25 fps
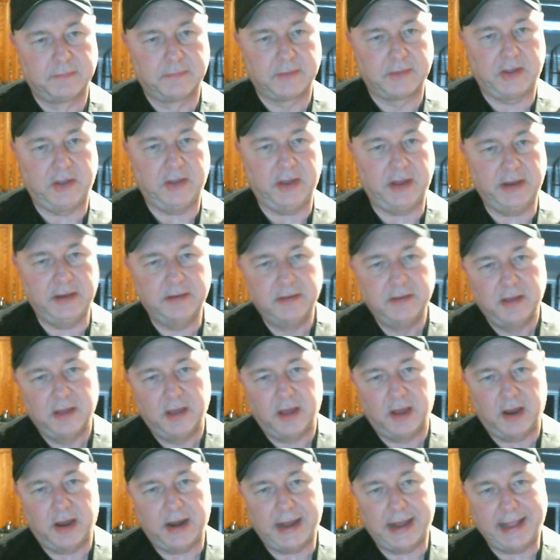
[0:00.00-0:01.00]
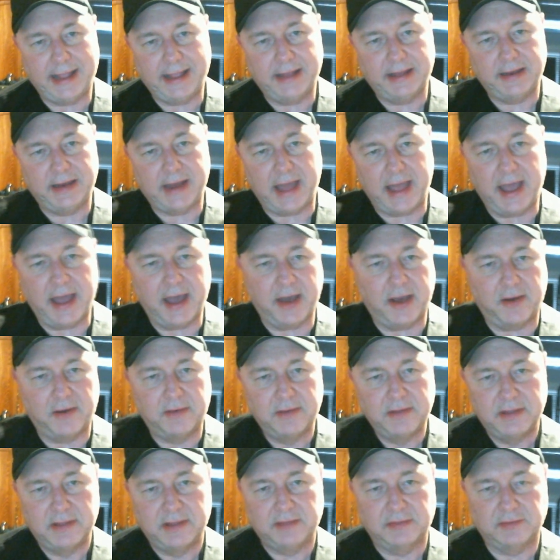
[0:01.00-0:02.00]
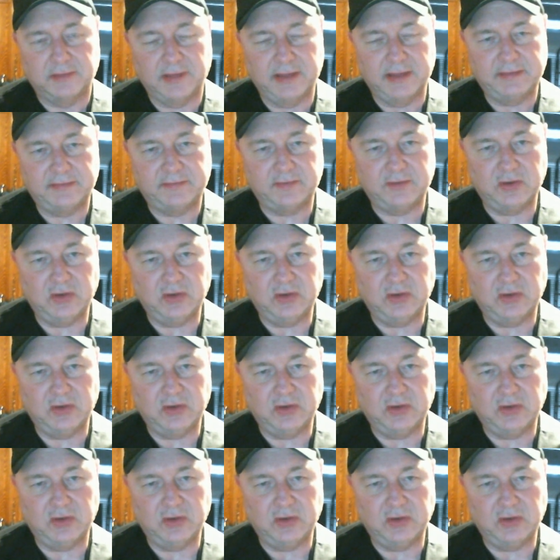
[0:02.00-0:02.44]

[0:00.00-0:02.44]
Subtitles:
Good. All right, now let's